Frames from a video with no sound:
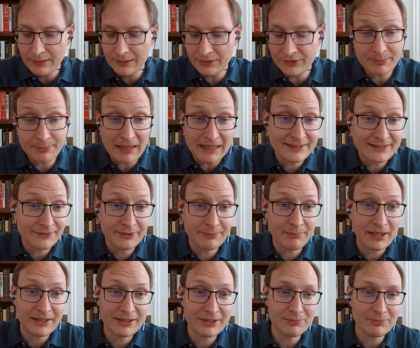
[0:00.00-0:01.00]
There's massive
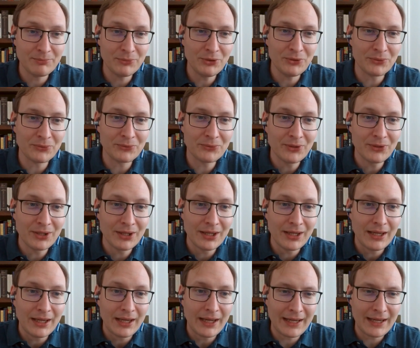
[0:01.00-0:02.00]
demand to move.
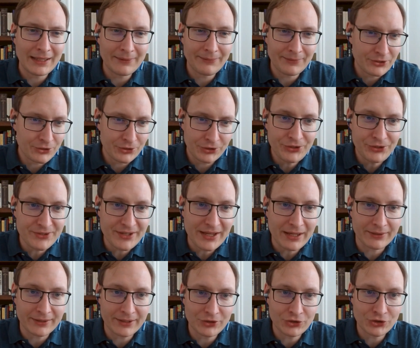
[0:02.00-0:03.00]
And if it turns
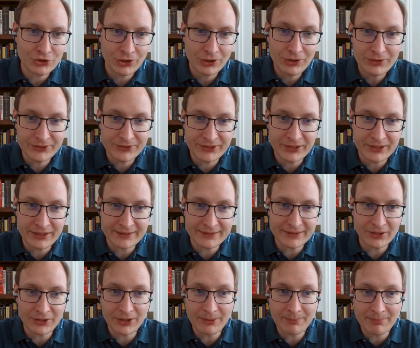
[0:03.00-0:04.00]
out that charter
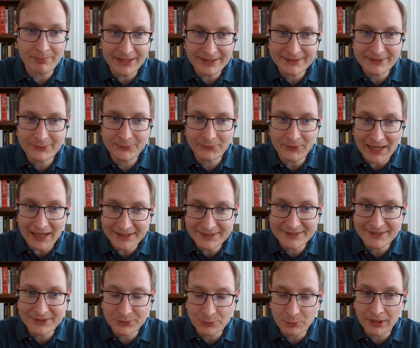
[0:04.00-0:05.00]
cities are the best,
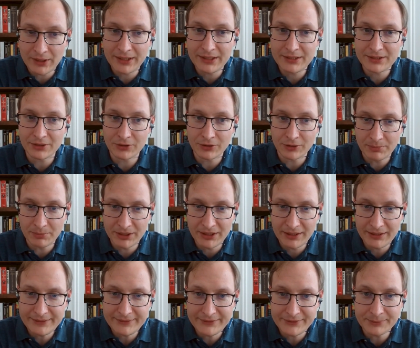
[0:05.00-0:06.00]
fastest way to
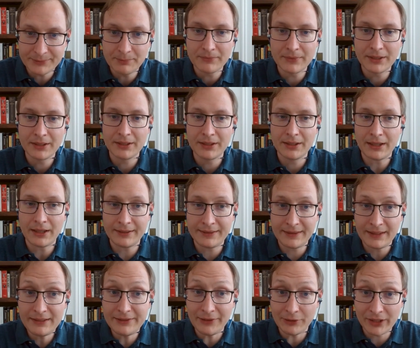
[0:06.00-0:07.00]
urbanize, I
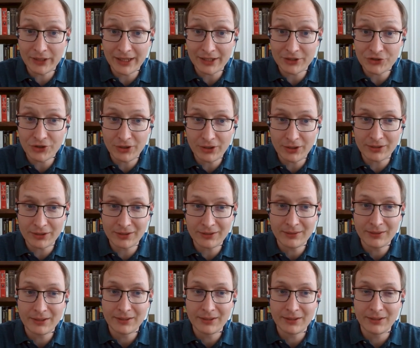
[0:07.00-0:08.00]
think they'll catch on,
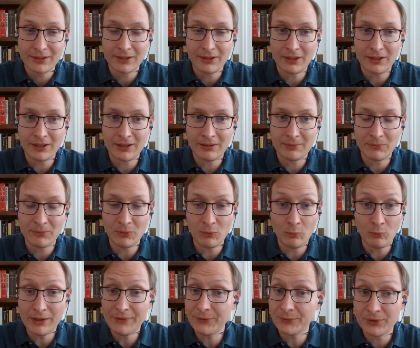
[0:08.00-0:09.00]

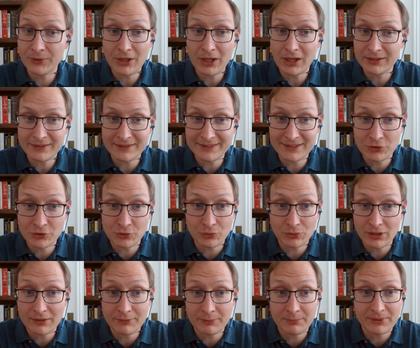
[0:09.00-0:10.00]
whether or not the
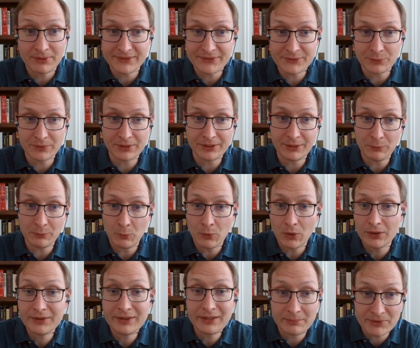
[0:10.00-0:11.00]
central governments really
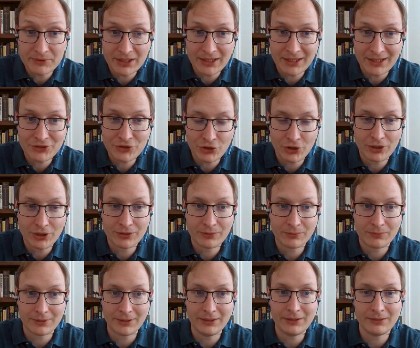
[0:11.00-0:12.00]
want them to catch on,
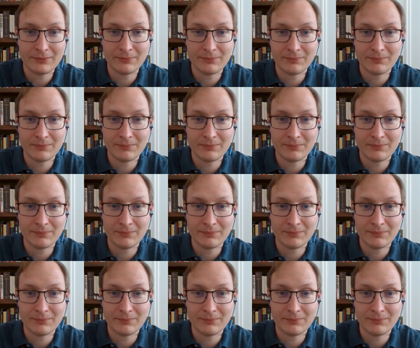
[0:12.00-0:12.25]
right?